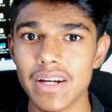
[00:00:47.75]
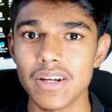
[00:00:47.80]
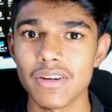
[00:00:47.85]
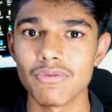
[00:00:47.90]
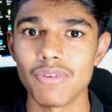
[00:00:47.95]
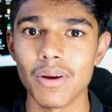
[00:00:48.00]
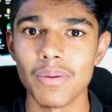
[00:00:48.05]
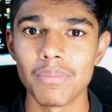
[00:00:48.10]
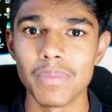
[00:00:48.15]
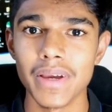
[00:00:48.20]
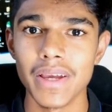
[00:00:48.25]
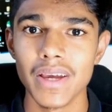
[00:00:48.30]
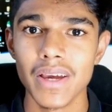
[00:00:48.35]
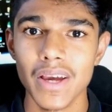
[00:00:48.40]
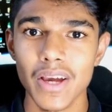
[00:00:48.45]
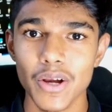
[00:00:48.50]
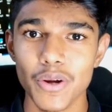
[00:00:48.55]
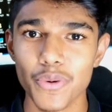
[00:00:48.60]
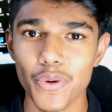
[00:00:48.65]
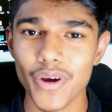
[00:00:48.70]
will be
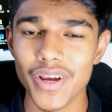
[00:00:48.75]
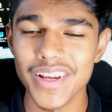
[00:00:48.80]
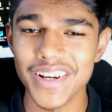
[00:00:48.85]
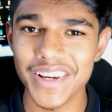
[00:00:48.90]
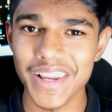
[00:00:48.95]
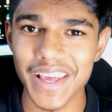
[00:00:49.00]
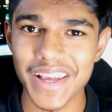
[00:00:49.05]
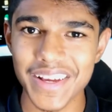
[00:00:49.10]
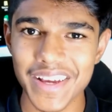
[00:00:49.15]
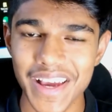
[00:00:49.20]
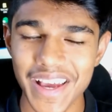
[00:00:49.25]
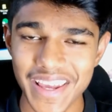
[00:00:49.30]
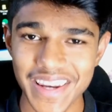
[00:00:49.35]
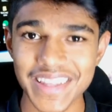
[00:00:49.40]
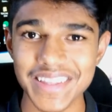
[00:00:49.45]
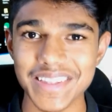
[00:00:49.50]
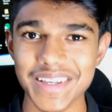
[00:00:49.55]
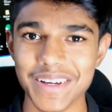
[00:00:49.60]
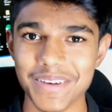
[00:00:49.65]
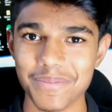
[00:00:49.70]
going like
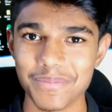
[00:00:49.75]
anything.